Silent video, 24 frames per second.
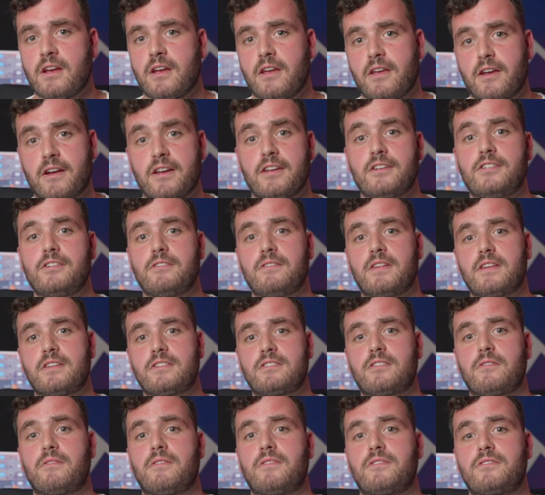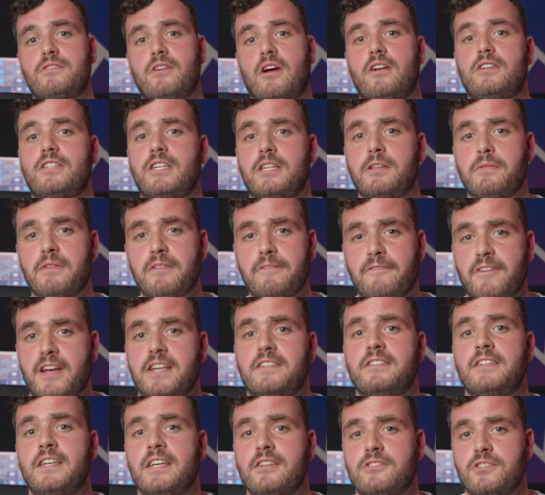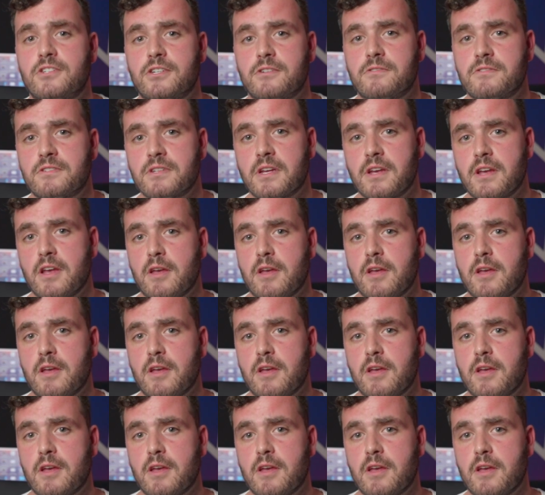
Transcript: You're going to do this so that you're not dealing with phasing issues.